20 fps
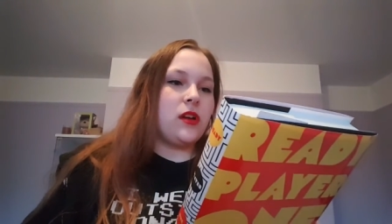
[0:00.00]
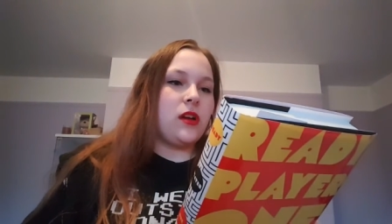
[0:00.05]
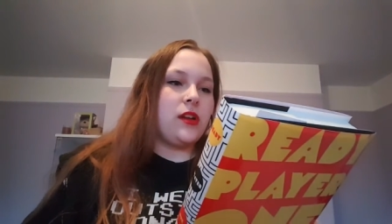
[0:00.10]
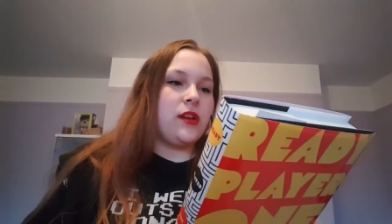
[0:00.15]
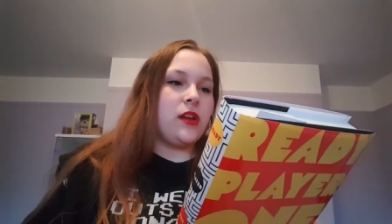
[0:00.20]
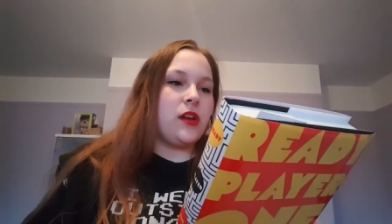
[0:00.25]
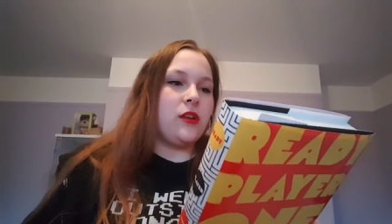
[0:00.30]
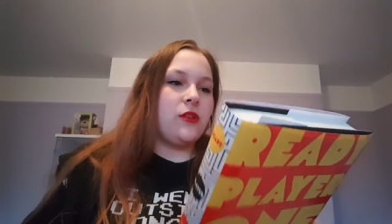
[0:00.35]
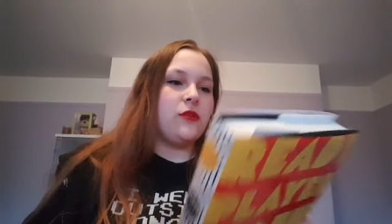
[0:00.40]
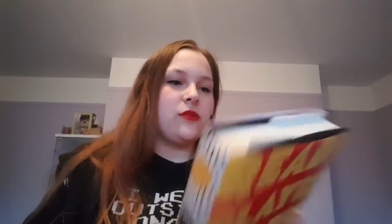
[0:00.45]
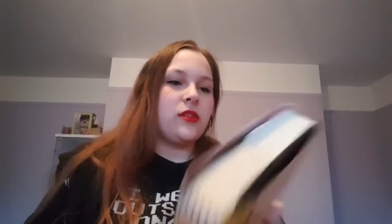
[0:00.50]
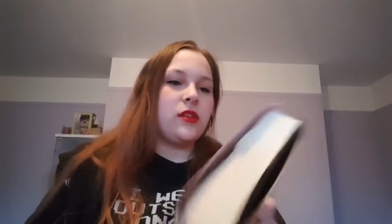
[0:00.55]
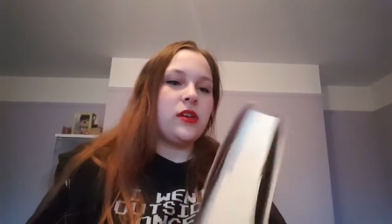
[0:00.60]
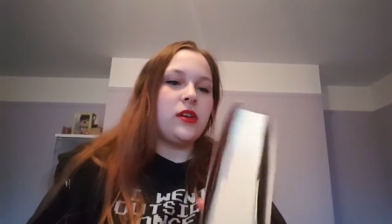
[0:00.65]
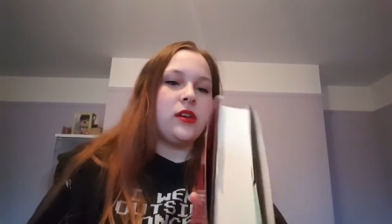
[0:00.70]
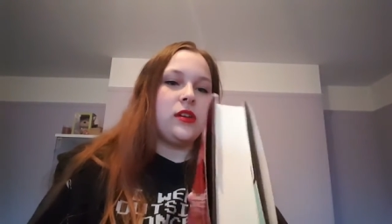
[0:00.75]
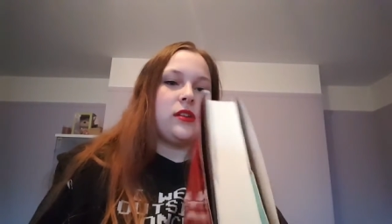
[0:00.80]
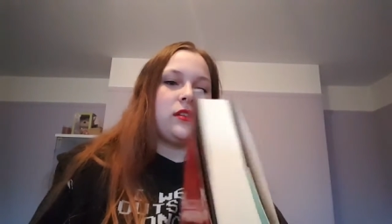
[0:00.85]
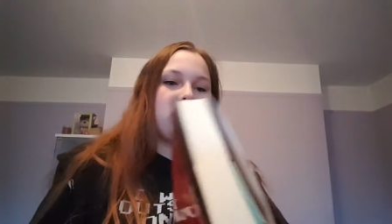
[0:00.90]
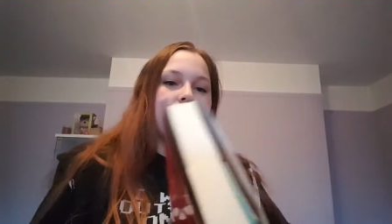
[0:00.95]
I know
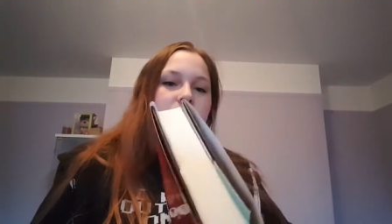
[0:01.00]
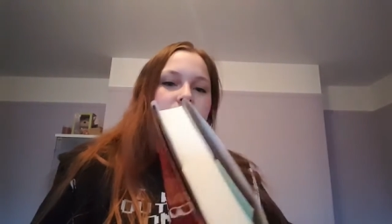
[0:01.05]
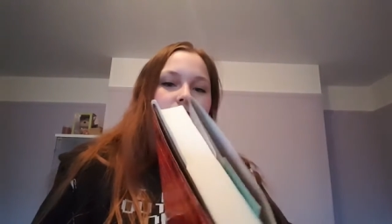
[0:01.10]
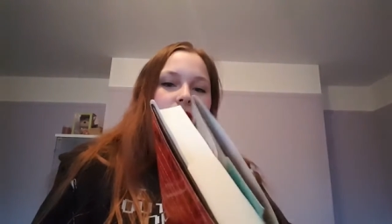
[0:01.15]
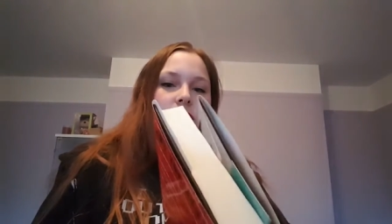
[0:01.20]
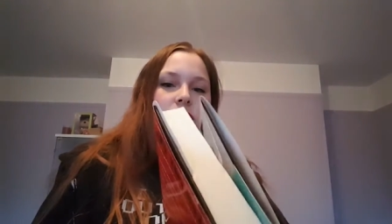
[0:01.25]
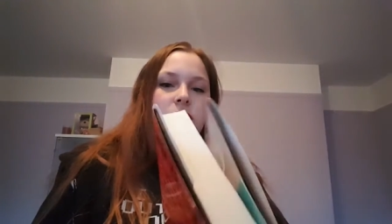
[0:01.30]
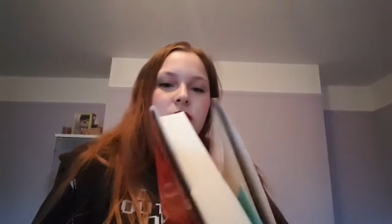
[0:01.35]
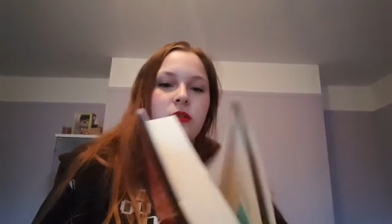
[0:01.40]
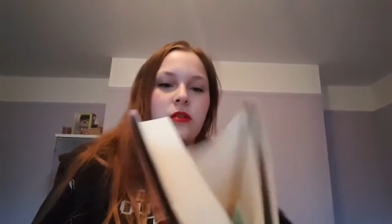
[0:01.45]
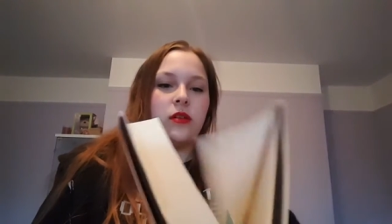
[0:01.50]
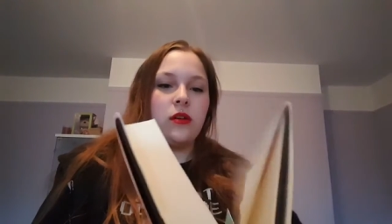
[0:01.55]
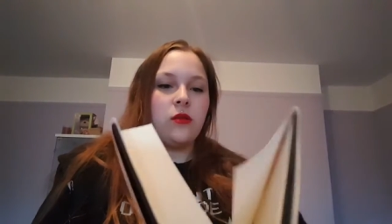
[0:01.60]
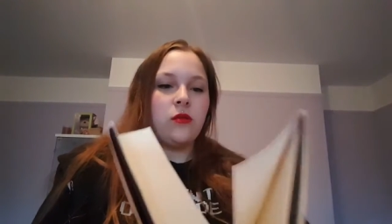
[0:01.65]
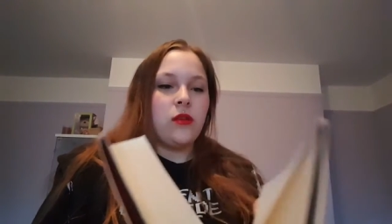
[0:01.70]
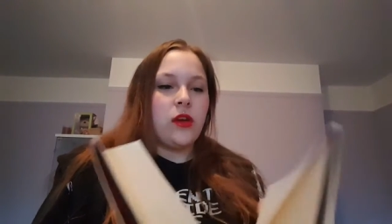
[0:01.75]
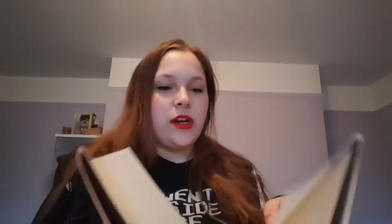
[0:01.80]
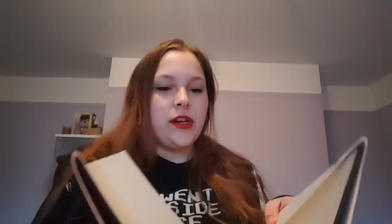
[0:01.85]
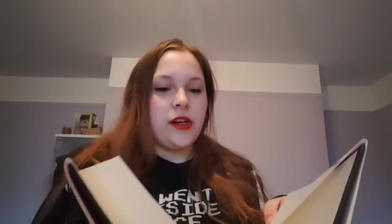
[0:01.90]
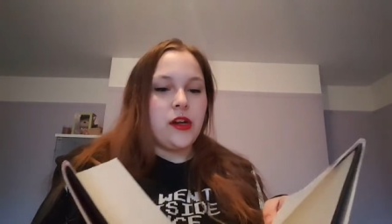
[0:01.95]
that,
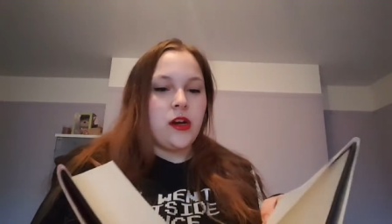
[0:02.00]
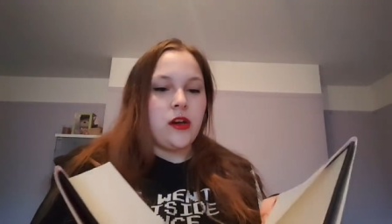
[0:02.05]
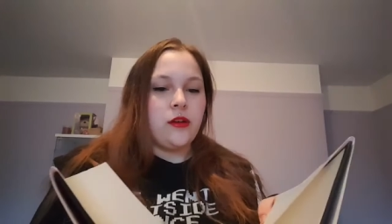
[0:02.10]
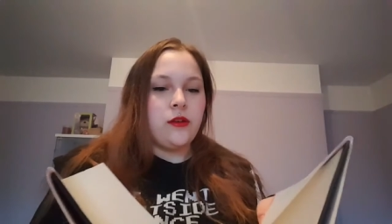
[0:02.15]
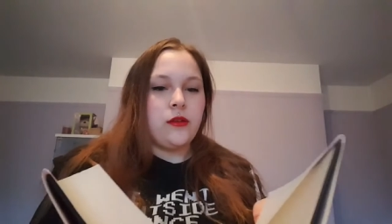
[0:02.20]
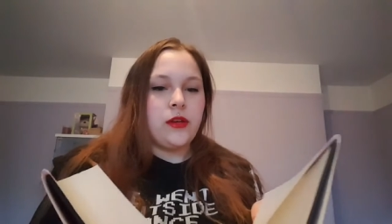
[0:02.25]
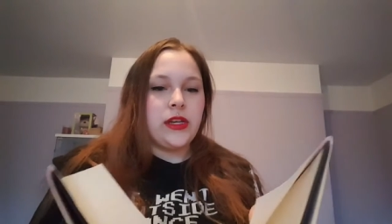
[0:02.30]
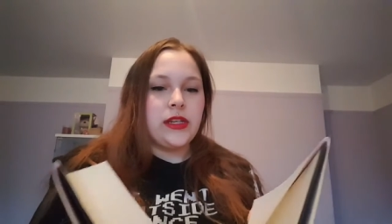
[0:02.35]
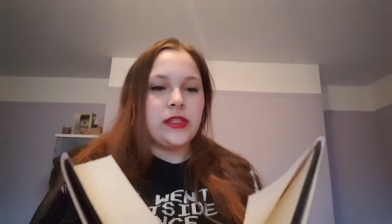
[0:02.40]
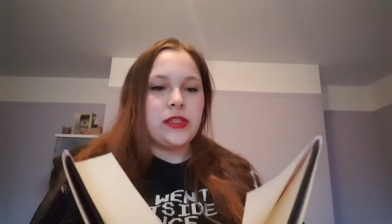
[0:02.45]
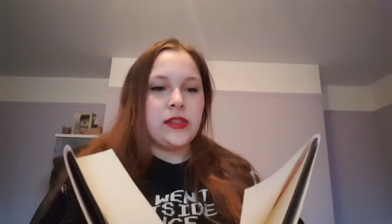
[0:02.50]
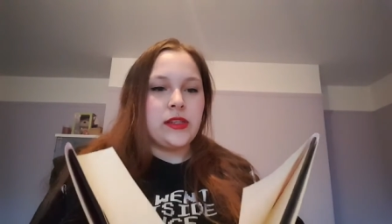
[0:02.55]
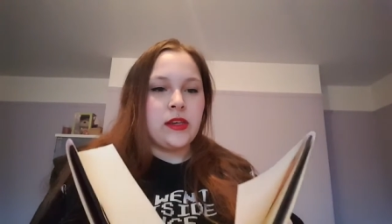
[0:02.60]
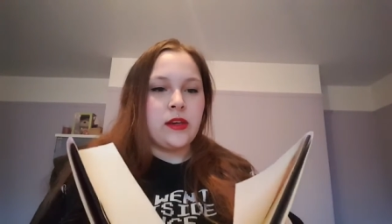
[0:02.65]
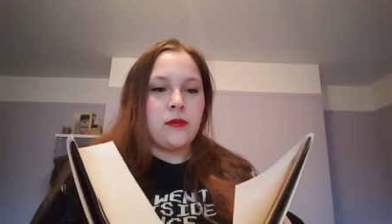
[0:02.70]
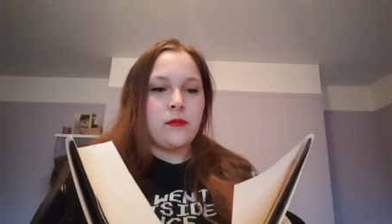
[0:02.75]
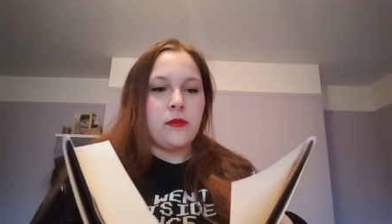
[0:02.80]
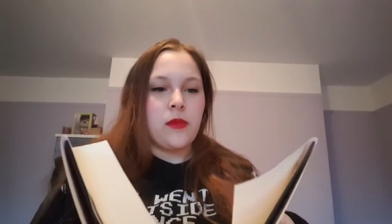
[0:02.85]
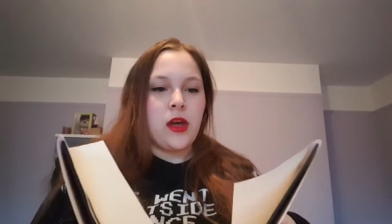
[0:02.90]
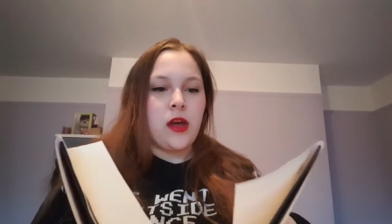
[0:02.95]
all I know is
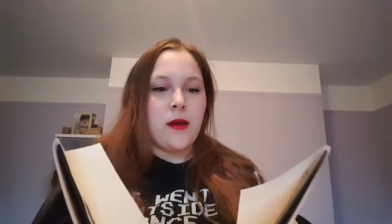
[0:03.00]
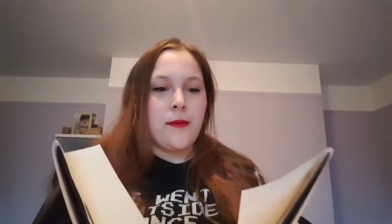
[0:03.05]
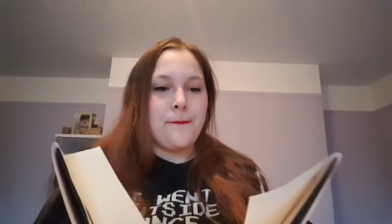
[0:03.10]
that